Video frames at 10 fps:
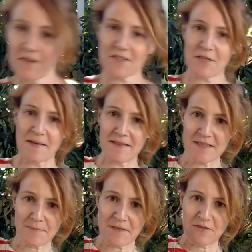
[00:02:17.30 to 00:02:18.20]
also made
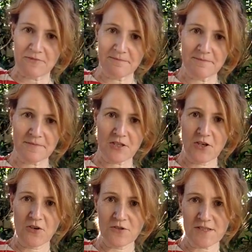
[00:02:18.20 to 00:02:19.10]
this pair of
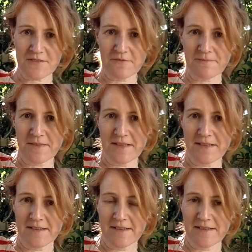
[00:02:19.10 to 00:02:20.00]
clogs.
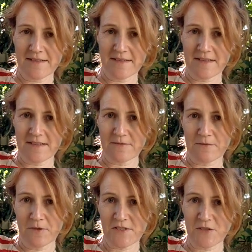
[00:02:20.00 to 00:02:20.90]
These
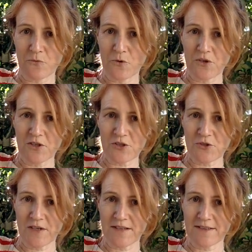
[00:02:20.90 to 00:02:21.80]
also worn a lot
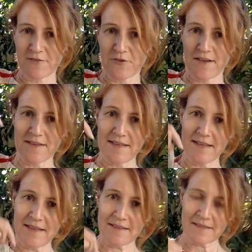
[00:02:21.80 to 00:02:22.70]
throughout the
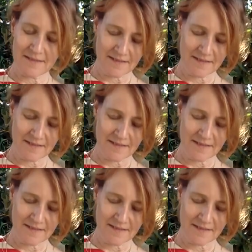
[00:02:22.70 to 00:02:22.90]
year.